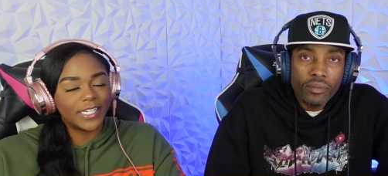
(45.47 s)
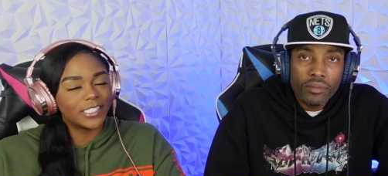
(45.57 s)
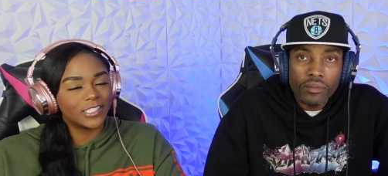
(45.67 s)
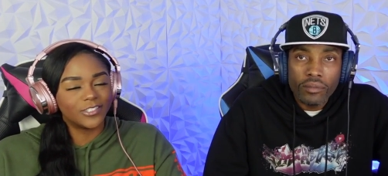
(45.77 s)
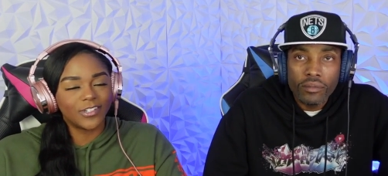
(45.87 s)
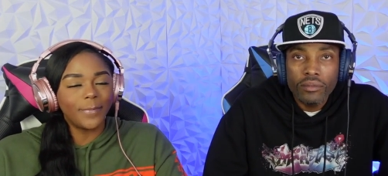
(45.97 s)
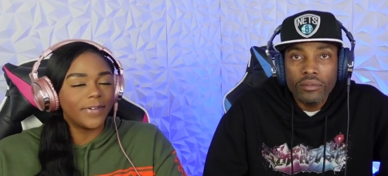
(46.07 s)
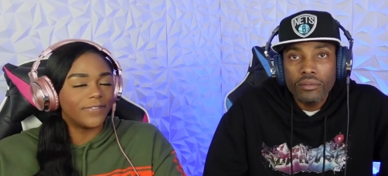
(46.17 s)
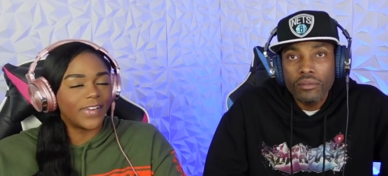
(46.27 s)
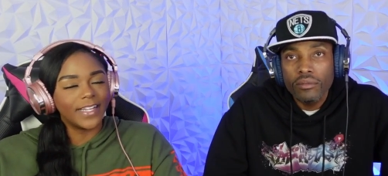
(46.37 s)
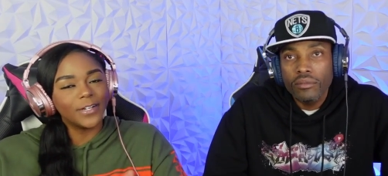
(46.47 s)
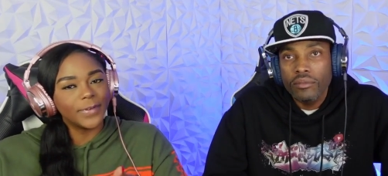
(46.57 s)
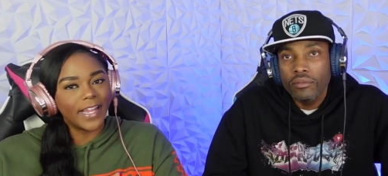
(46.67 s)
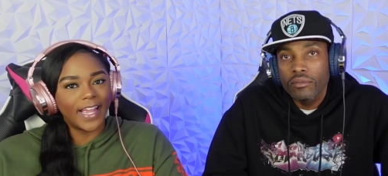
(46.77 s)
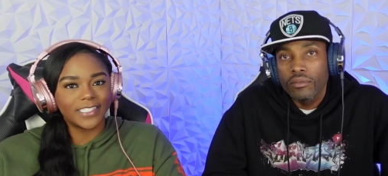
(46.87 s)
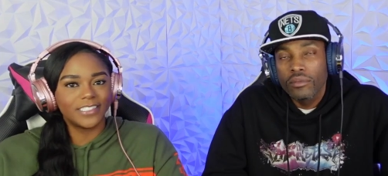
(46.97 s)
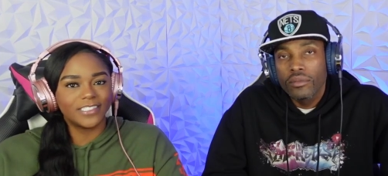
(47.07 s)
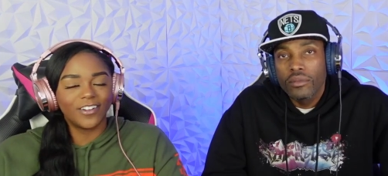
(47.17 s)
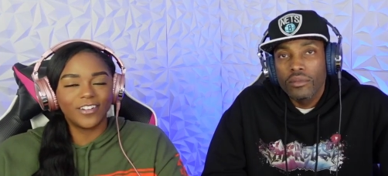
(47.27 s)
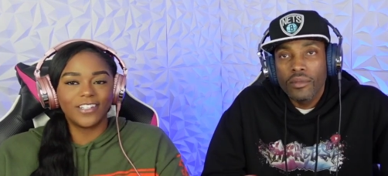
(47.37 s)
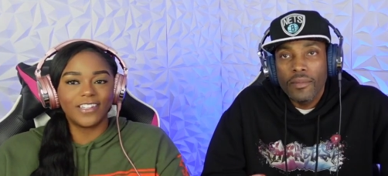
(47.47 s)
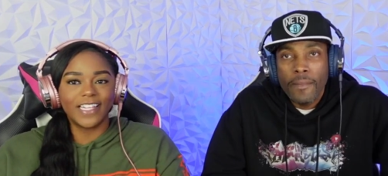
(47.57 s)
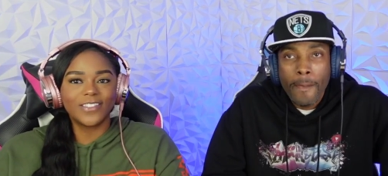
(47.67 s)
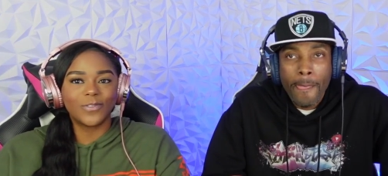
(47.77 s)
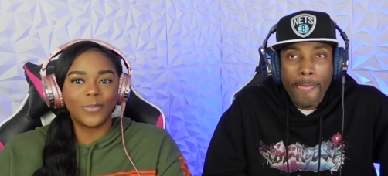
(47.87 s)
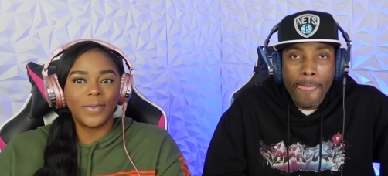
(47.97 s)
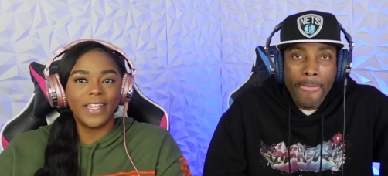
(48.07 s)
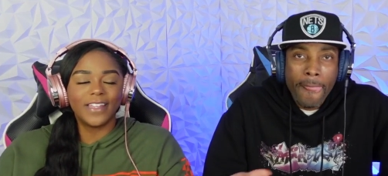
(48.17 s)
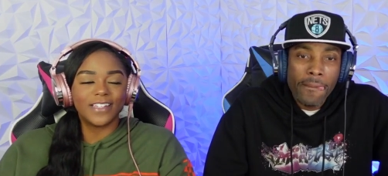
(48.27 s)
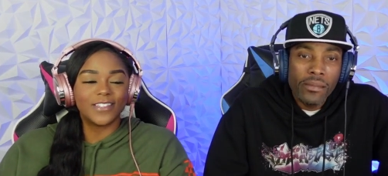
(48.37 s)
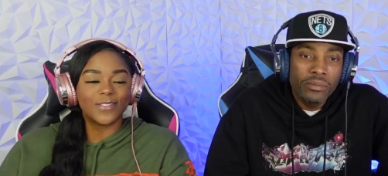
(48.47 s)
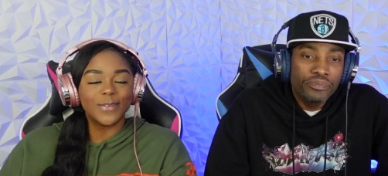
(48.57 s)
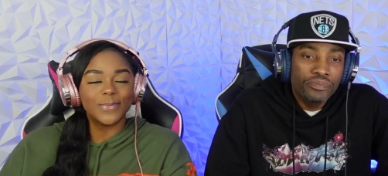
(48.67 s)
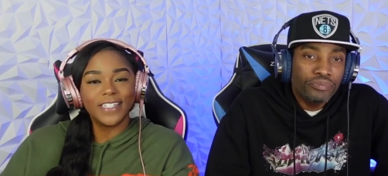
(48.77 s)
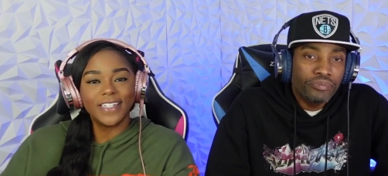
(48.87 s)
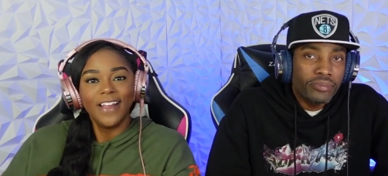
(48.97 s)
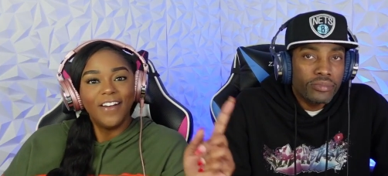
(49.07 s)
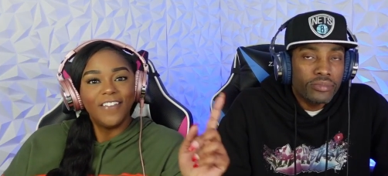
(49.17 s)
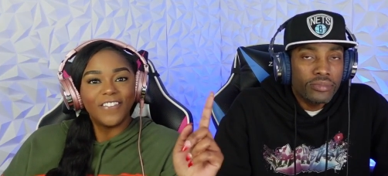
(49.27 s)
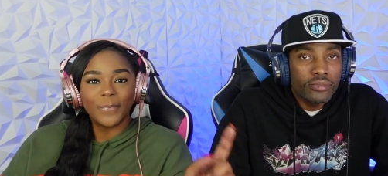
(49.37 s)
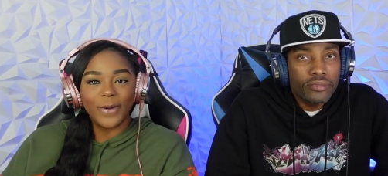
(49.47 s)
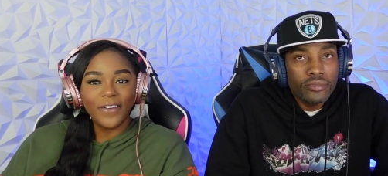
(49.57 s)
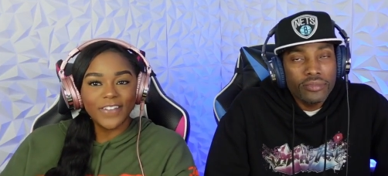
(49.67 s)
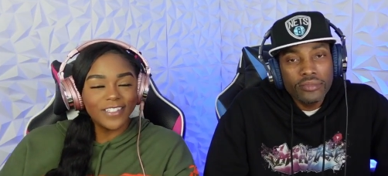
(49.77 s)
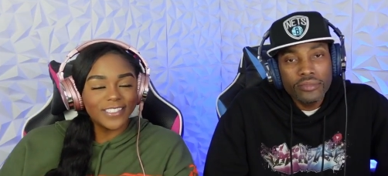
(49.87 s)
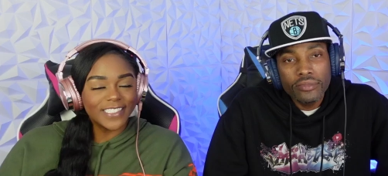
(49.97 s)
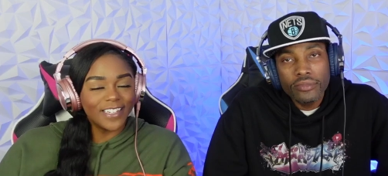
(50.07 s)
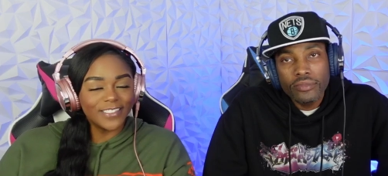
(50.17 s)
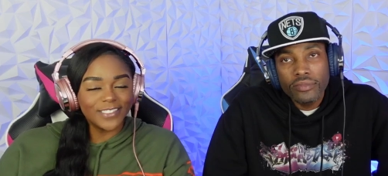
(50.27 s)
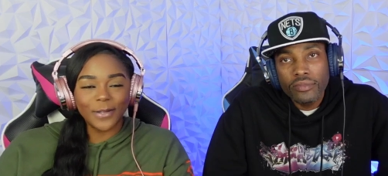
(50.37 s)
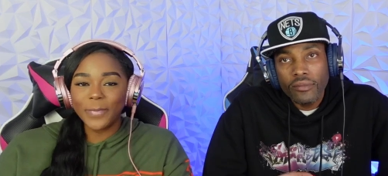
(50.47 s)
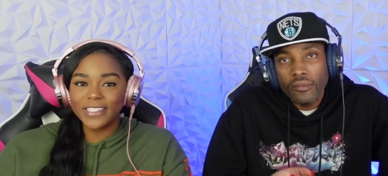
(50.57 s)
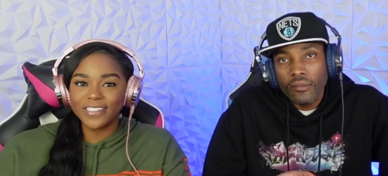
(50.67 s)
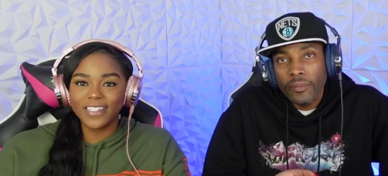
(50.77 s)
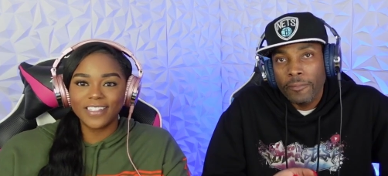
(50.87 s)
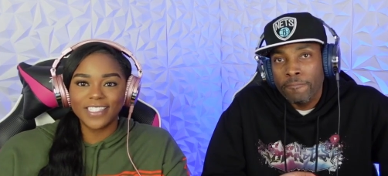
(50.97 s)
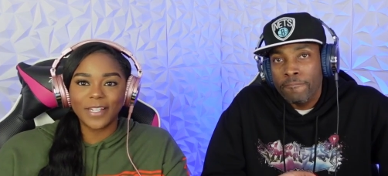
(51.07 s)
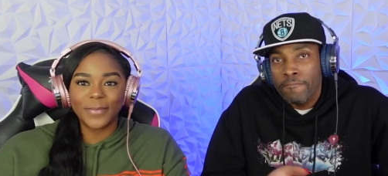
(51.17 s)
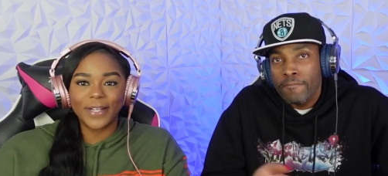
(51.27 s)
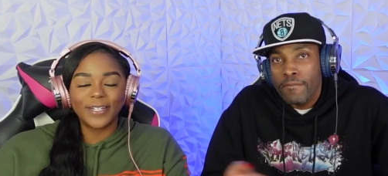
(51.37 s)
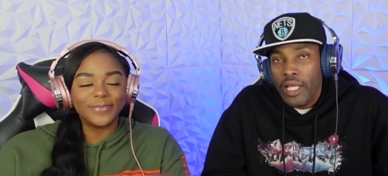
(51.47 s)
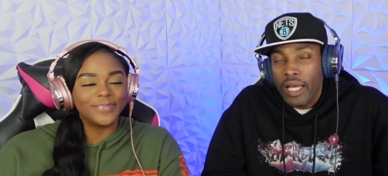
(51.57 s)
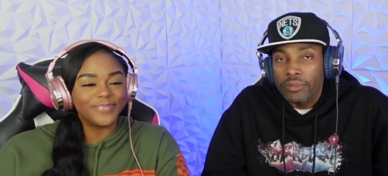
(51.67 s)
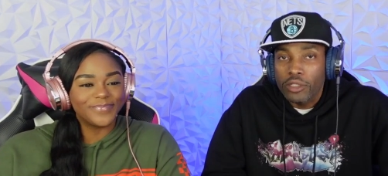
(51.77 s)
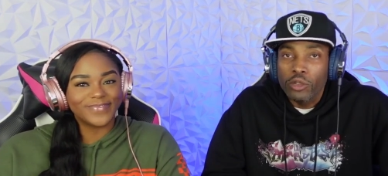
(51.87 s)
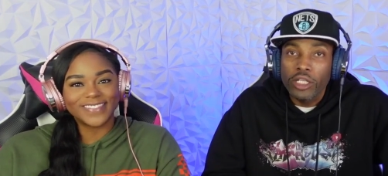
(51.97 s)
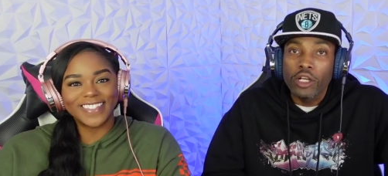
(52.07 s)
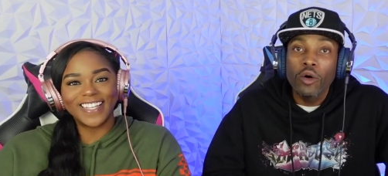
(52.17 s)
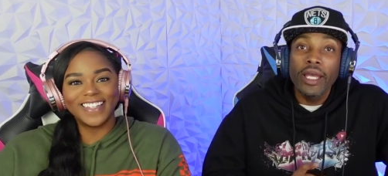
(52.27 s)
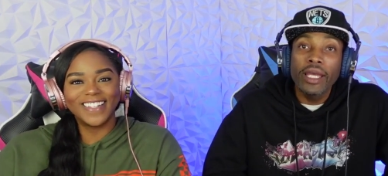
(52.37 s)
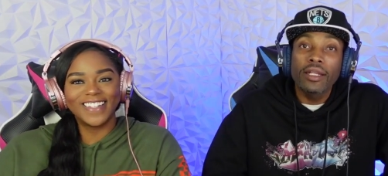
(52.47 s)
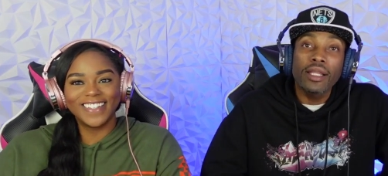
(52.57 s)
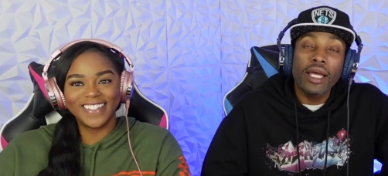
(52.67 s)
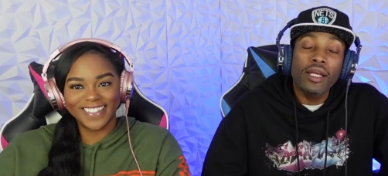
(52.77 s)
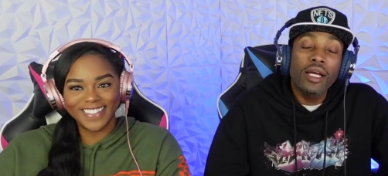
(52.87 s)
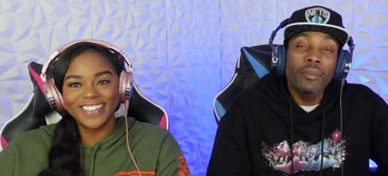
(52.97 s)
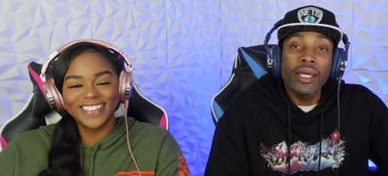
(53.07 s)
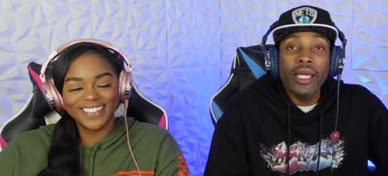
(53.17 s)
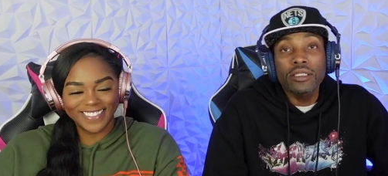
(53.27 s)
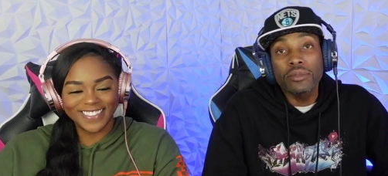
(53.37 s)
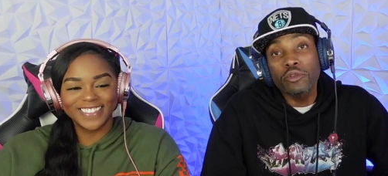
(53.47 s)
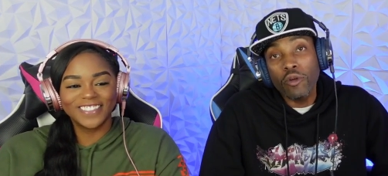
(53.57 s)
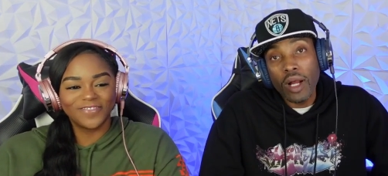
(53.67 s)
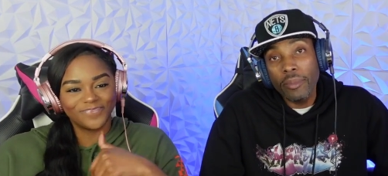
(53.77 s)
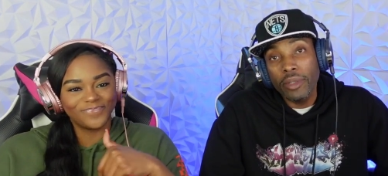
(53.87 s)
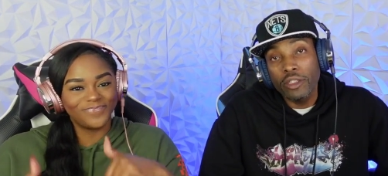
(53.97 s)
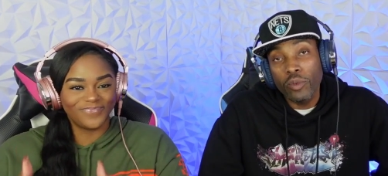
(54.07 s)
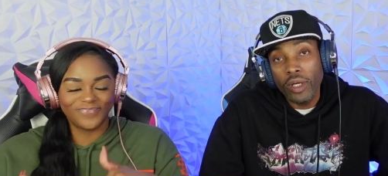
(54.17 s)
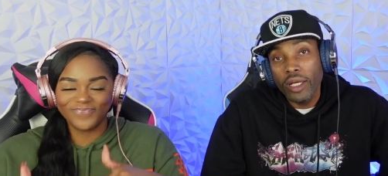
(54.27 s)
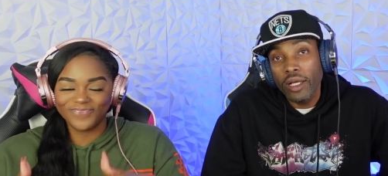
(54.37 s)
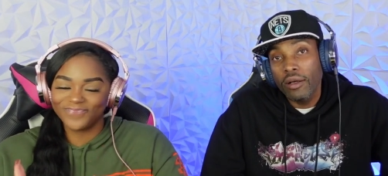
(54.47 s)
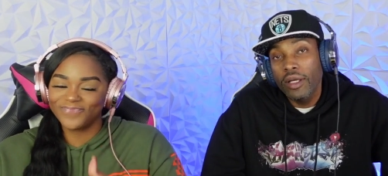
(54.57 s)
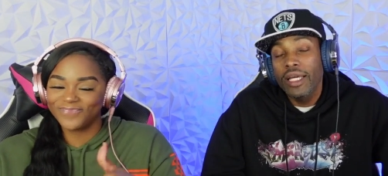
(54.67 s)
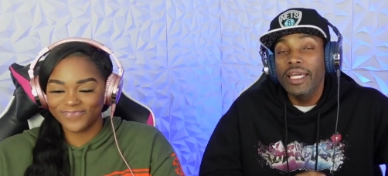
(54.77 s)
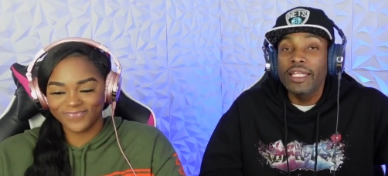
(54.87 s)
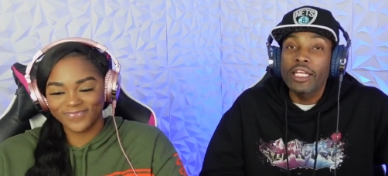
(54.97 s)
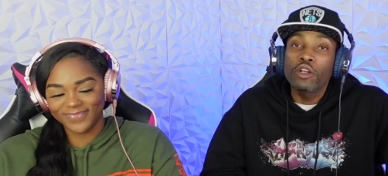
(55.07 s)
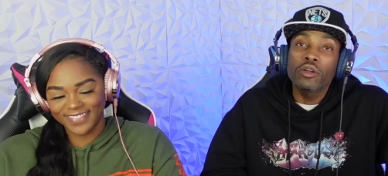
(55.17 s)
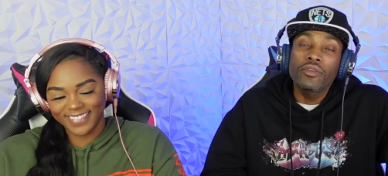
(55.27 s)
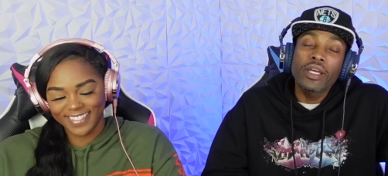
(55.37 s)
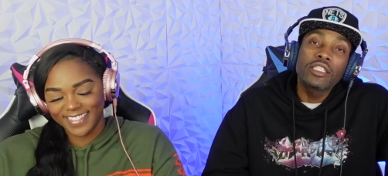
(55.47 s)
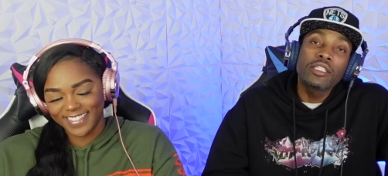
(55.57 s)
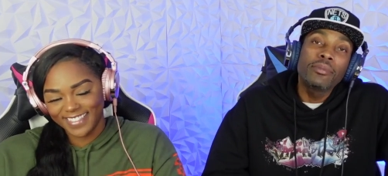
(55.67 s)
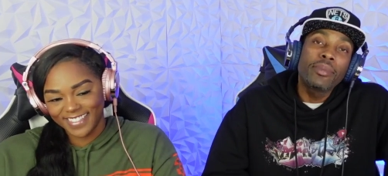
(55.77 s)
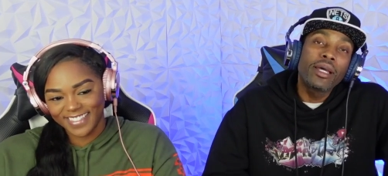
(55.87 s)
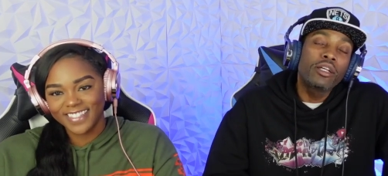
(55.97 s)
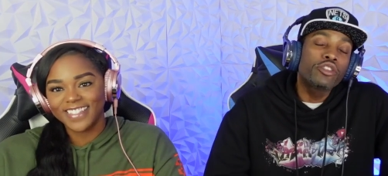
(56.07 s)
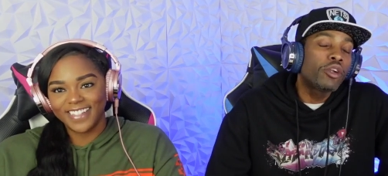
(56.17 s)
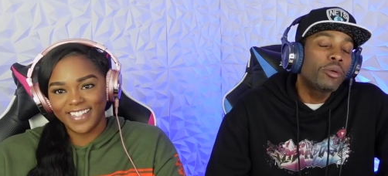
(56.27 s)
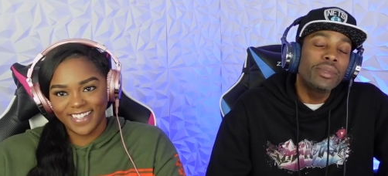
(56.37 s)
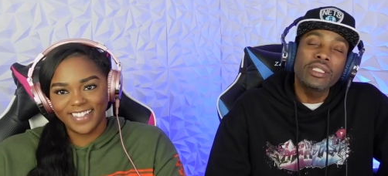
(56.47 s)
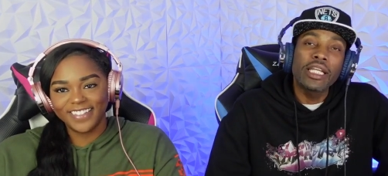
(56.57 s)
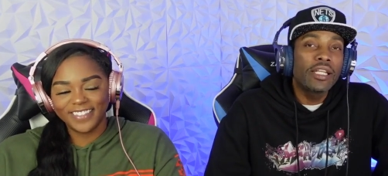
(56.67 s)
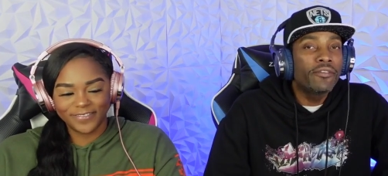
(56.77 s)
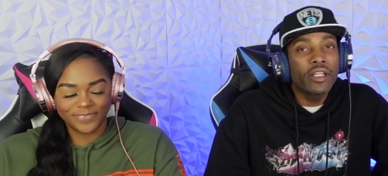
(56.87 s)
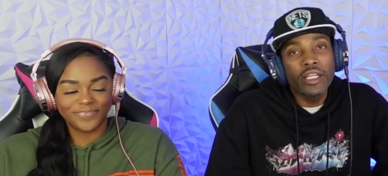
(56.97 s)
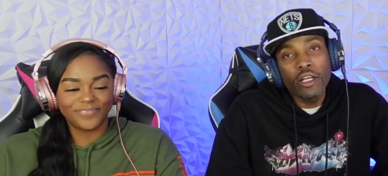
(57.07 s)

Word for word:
Speaker 1: dropping fire reactions, y'all. The links will be in the description for both of those channels, so make sure y'all check them out.
Speaker 2: Absolutely. Go ahead and like, comment, and subscribe as well. Hit that notification bell so you don't miss yeah. any videos from